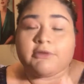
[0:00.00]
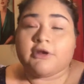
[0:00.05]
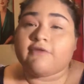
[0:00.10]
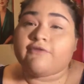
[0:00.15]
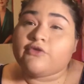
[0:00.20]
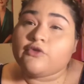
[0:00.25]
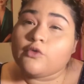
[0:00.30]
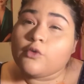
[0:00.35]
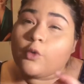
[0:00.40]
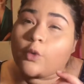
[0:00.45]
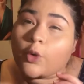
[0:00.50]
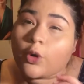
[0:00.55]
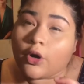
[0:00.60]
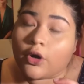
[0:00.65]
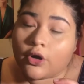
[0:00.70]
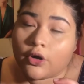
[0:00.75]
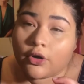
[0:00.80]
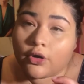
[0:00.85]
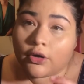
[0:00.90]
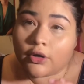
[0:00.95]
But if you
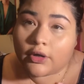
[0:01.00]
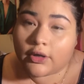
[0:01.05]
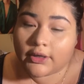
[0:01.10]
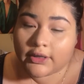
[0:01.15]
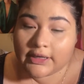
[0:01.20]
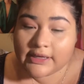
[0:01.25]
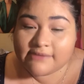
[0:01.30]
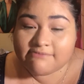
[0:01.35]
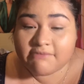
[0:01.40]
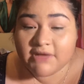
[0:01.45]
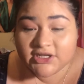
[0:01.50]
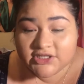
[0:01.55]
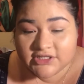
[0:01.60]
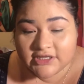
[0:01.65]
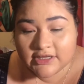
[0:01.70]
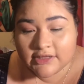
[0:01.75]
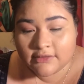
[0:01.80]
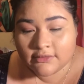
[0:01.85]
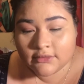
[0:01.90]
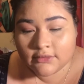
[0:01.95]
are on a
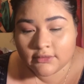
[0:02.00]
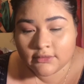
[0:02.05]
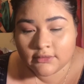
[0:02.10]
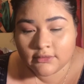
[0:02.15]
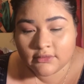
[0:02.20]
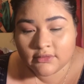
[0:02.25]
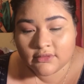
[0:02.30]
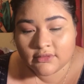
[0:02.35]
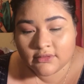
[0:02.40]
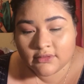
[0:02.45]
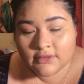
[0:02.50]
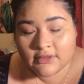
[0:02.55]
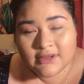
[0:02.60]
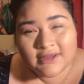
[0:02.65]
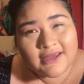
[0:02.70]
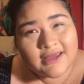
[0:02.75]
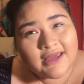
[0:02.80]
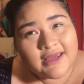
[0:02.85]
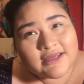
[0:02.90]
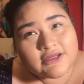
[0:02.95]
budget
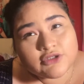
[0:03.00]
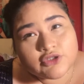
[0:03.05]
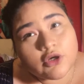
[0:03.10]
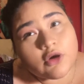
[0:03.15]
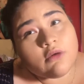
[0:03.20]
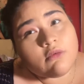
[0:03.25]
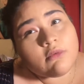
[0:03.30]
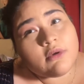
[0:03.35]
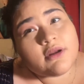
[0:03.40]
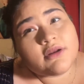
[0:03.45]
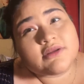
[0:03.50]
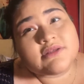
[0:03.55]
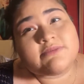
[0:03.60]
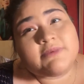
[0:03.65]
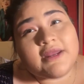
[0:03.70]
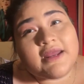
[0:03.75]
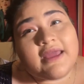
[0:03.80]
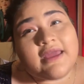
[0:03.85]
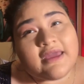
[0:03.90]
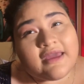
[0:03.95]
and don't want to
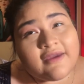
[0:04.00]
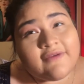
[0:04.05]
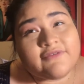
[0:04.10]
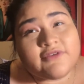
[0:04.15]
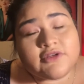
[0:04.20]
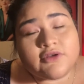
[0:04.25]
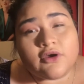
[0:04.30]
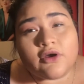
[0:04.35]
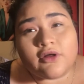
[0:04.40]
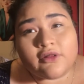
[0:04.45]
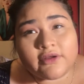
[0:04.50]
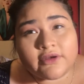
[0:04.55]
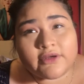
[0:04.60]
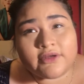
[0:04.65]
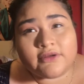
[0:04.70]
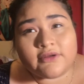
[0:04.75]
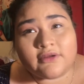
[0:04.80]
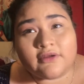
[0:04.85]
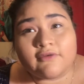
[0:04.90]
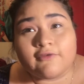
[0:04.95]
spend a hefty dollar